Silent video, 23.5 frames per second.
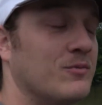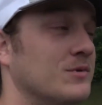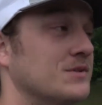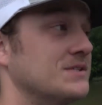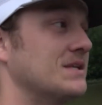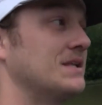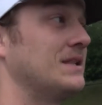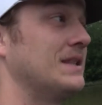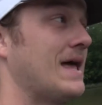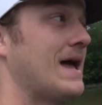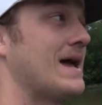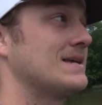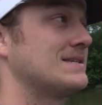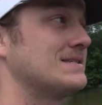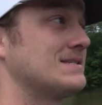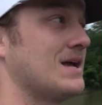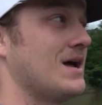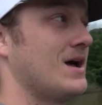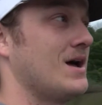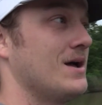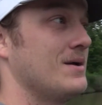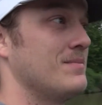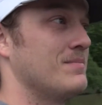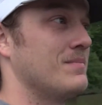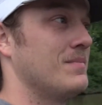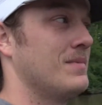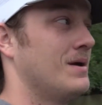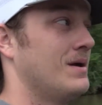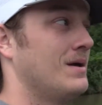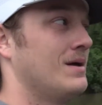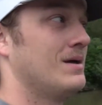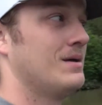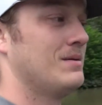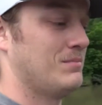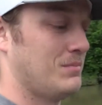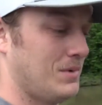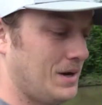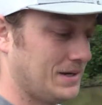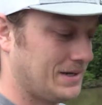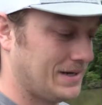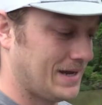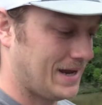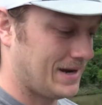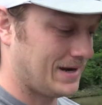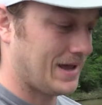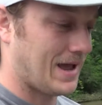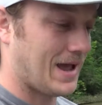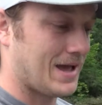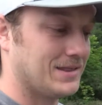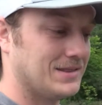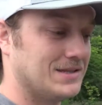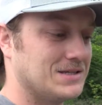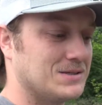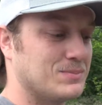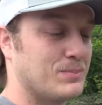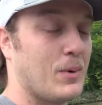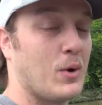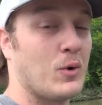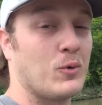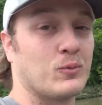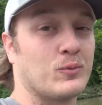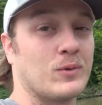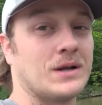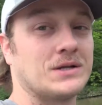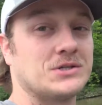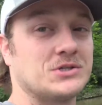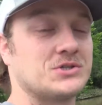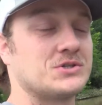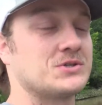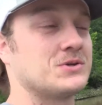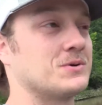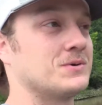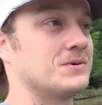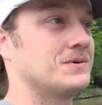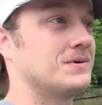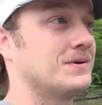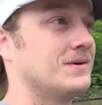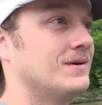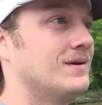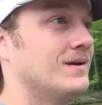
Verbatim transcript: was the last time my dad had this boat registered.